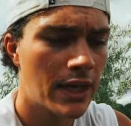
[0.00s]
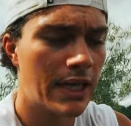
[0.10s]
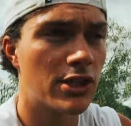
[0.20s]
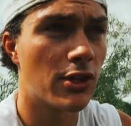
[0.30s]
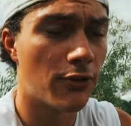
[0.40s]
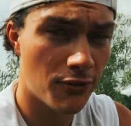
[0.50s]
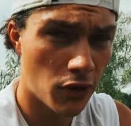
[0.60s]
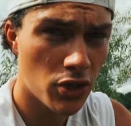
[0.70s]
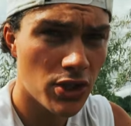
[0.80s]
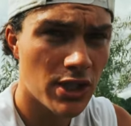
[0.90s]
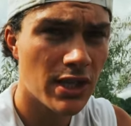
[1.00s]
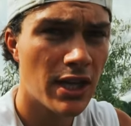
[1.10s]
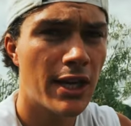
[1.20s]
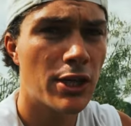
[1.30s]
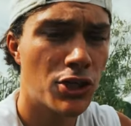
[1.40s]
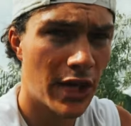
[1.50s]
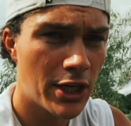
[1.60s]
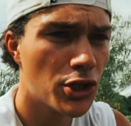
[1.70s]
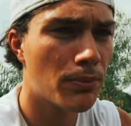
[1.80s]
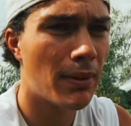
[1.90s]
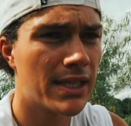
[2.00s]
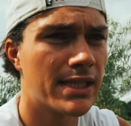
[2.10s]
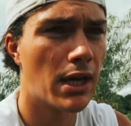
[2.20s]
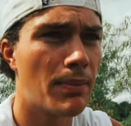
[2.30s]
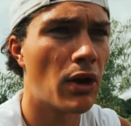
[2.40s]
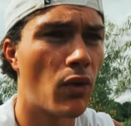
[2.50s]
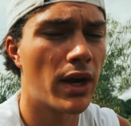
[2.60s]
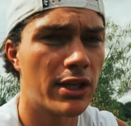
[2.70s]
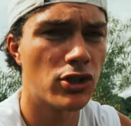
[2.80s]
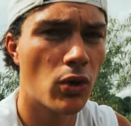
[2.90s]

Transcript: is to first change your mindset about running.